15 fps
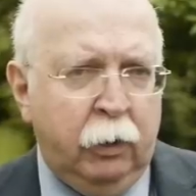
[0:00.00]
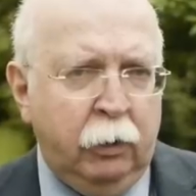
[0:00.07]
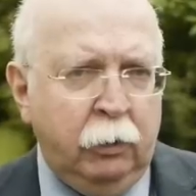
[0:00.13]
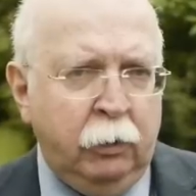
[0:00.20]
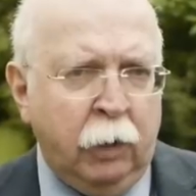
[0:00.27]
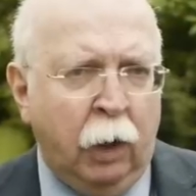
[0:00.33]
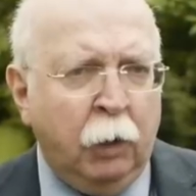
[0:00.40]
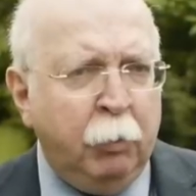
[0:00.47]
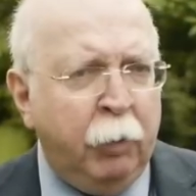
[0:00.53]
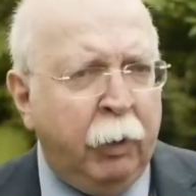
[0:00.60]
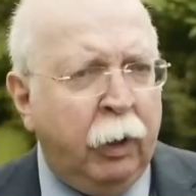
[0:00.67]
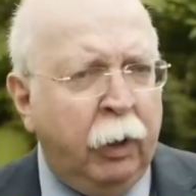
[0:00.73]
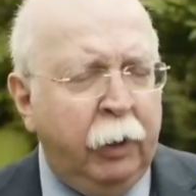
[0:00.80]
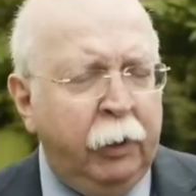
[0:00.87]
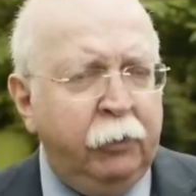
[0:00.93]
Young
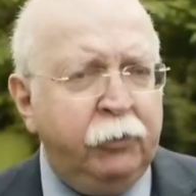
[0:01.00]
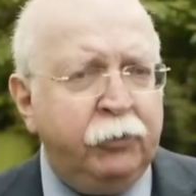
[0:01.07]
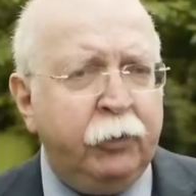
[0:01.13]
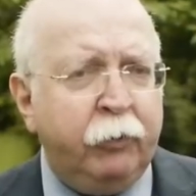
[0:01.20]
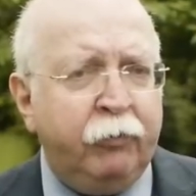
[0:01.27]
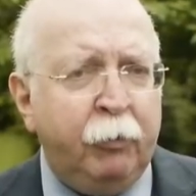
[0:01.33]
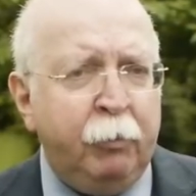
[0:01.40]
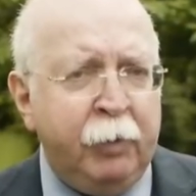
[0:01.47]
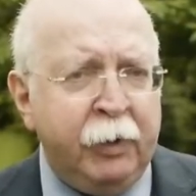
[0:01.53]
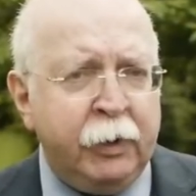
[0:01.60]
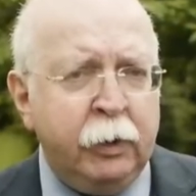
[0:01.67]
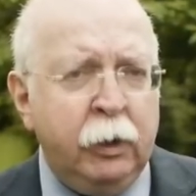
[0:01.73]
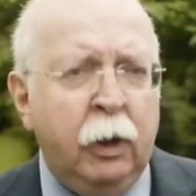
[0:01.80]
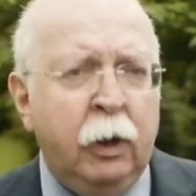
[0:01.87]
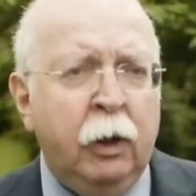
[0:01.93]
Baha'is are
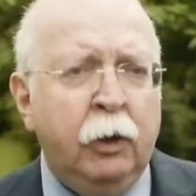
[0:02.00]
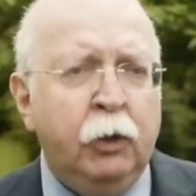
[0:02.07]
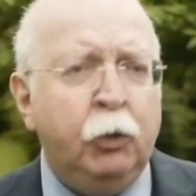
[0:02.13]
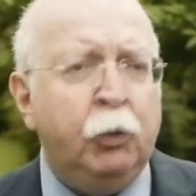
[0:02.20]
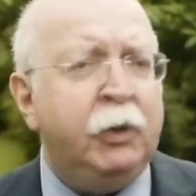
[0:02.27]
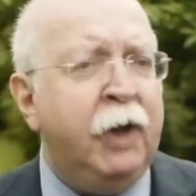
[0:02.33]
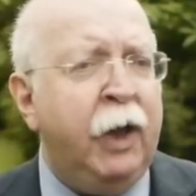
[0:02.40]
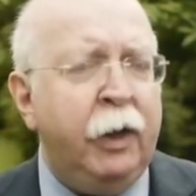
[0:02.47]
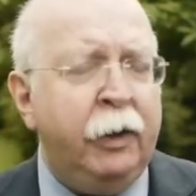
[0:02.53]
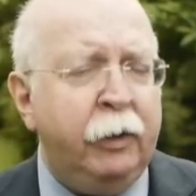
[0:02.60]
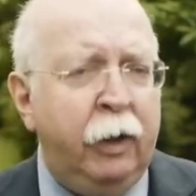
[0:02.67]
forbidden to attend